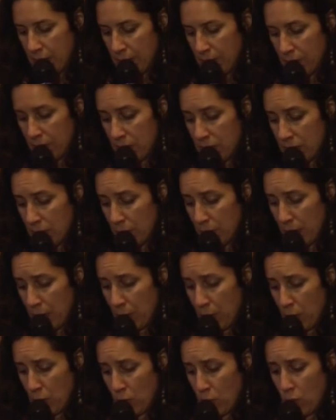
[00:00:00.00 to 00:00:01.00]
These are
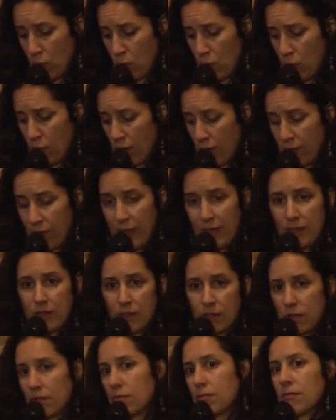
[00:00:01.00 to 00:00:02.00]
people who I've had
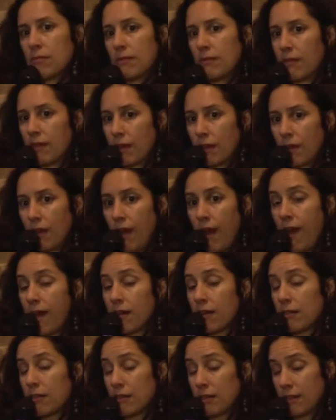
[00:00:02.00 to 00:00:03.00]
a
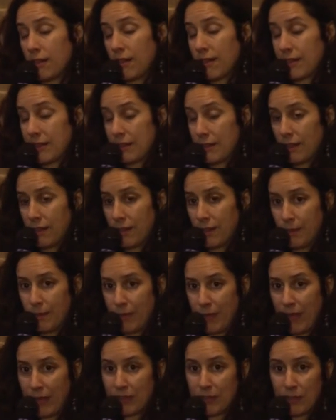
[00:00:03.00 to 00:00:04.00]
uncle
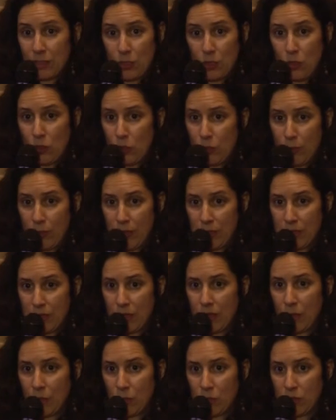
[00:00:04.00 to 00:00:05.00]
executed by
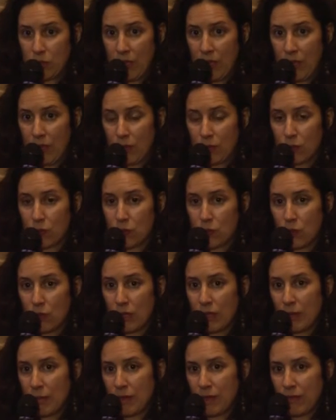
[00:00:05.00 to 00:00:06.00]
Saddam Hussein. So
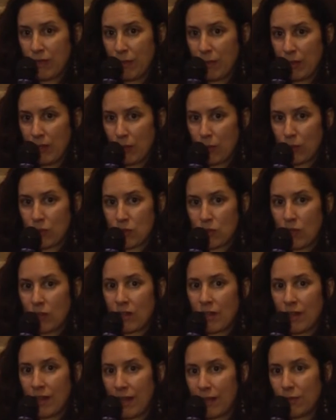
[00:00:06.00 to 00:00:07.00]
certainly my family was not
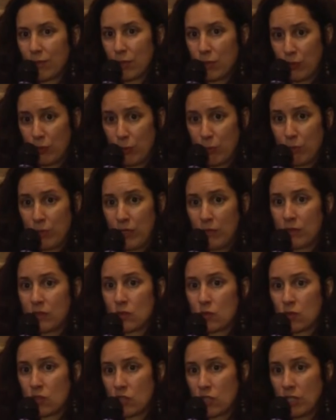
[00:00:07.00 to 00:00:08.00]
a lover of the
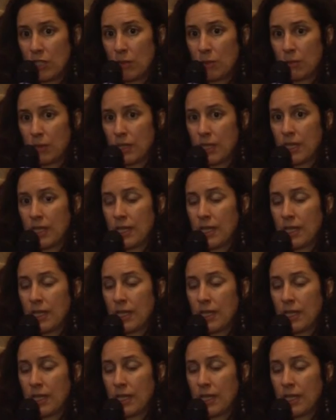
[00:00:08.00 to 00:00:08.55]
previous regime.